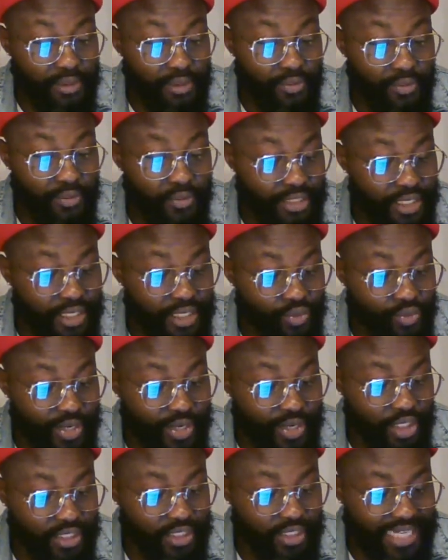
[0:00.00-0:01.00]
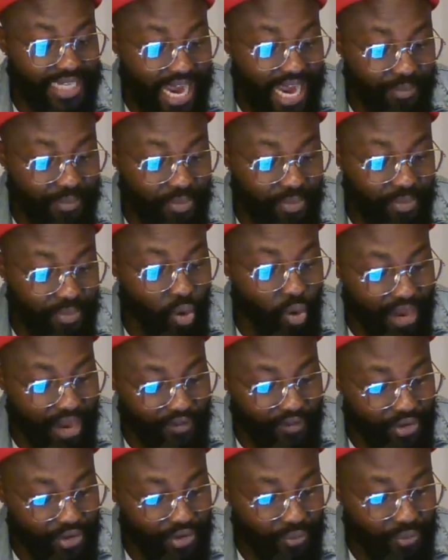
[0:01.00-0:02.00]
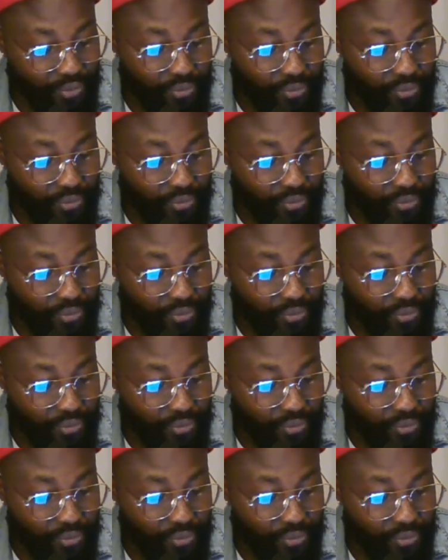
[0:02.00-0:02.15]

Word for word: registration time. No avenue.